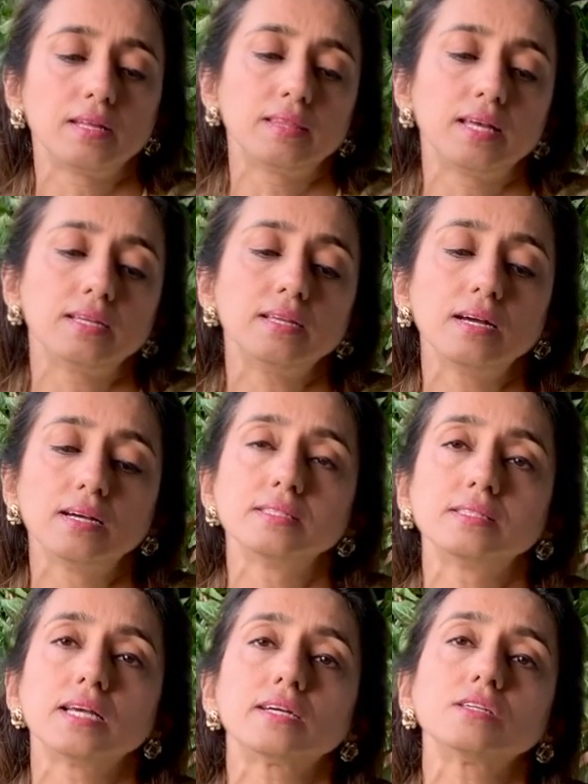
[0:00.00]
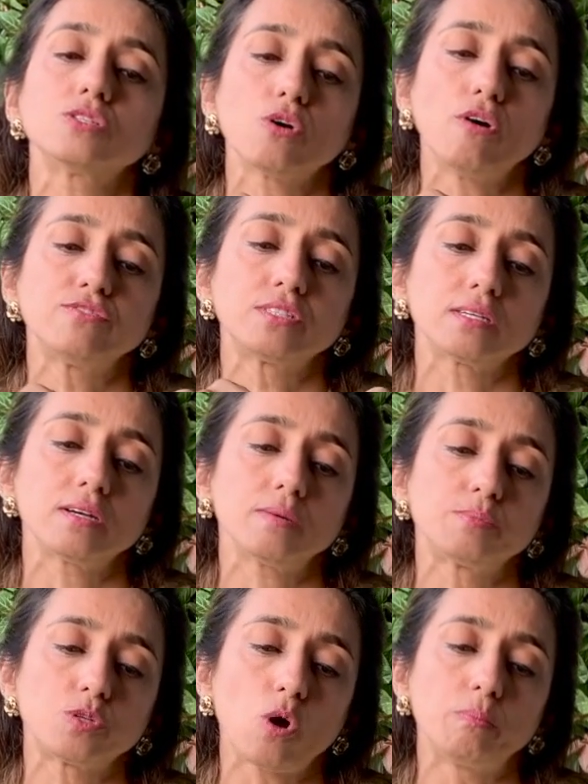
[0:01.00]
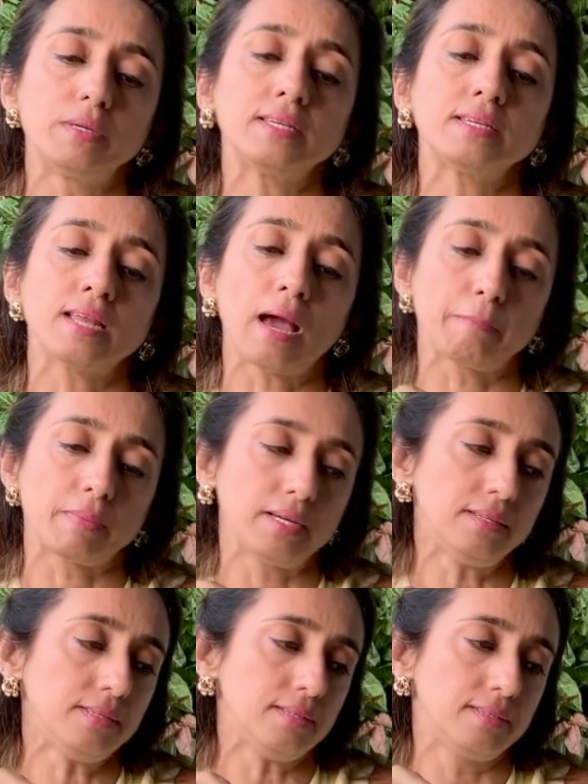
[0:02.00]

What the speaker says: Then take a soft absorbent napkin